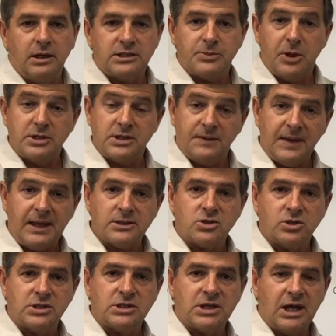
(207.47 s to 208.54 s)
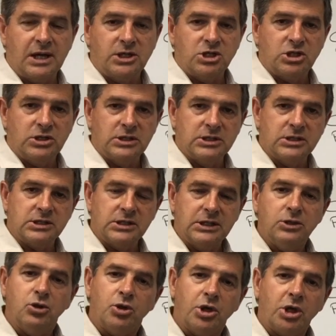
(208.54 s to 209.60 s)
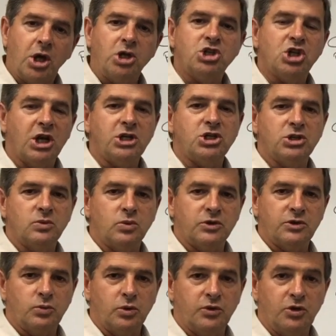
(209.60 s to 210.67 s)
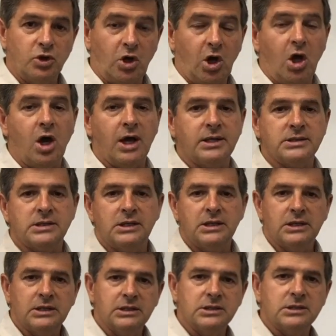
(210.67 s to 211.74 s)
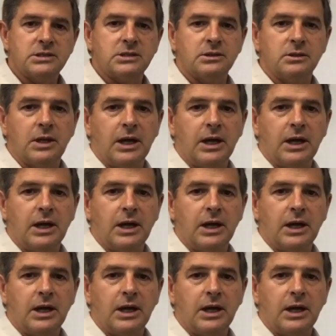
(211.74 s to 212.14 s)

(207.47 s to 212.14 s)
I suppose, at that sort of stage is in your negotiation with your clients is